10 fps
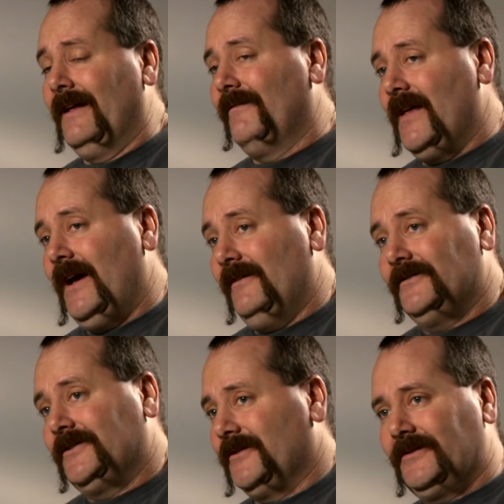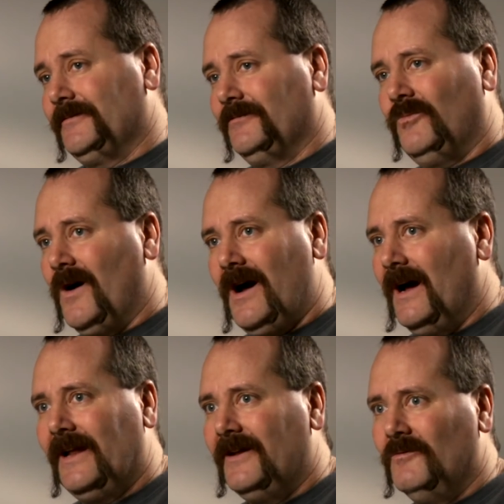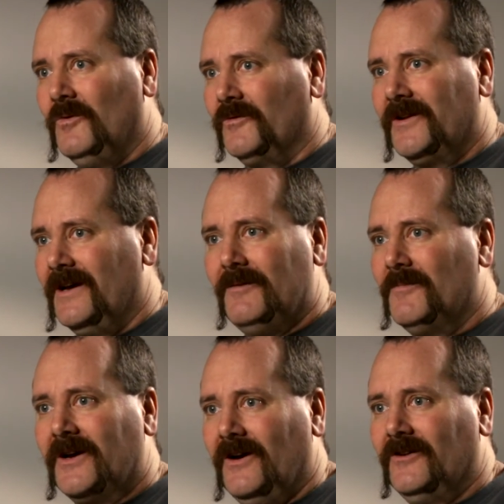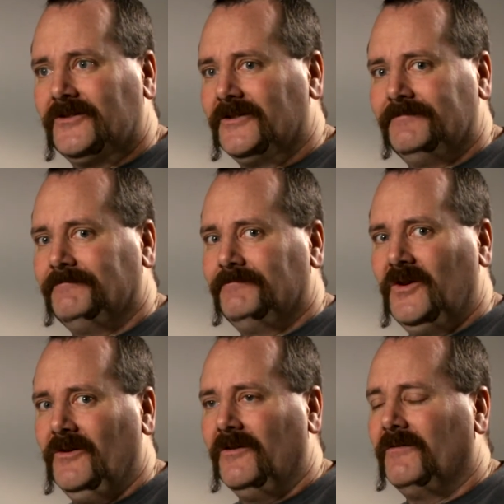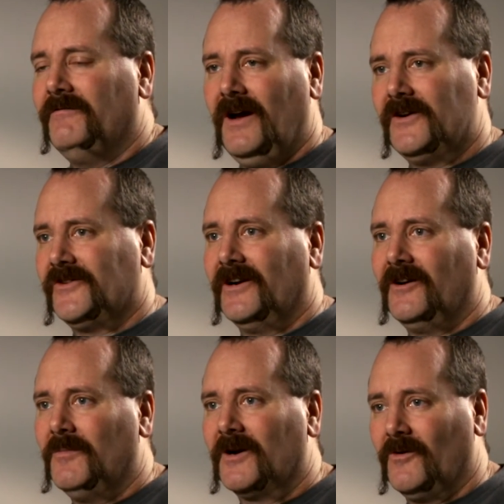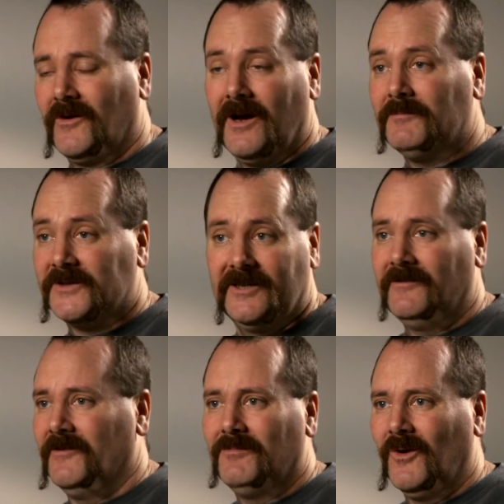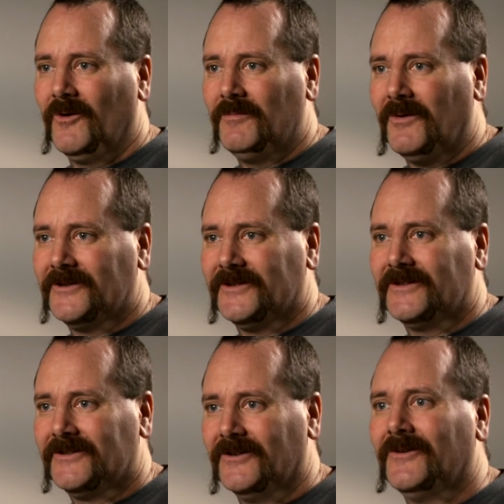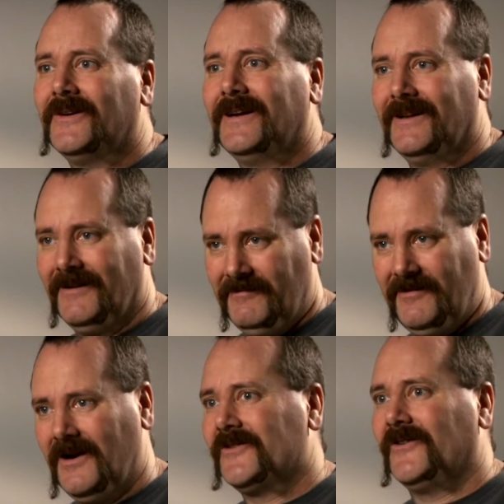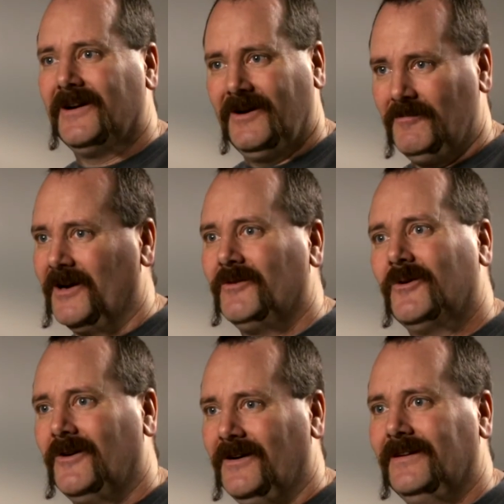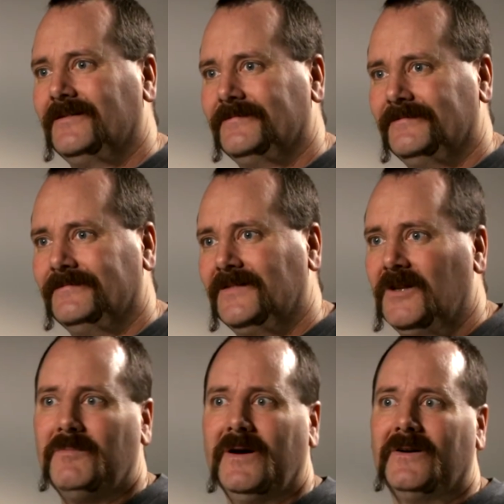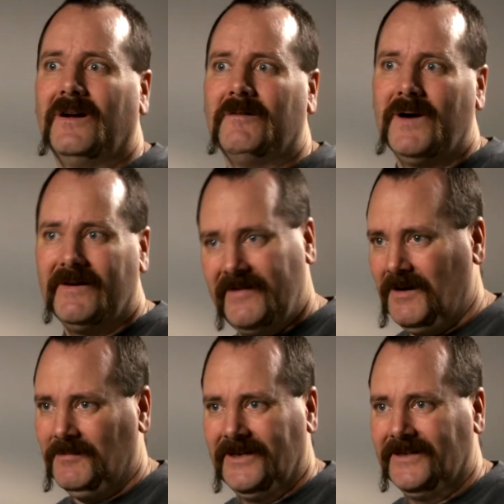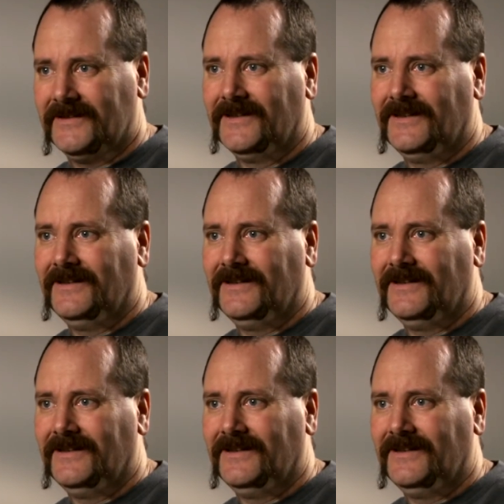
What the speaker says: That's why I didn't want that, because faster I can go back to work. I'm a self-employed person, so the faster I can go back to work, the better off my family is.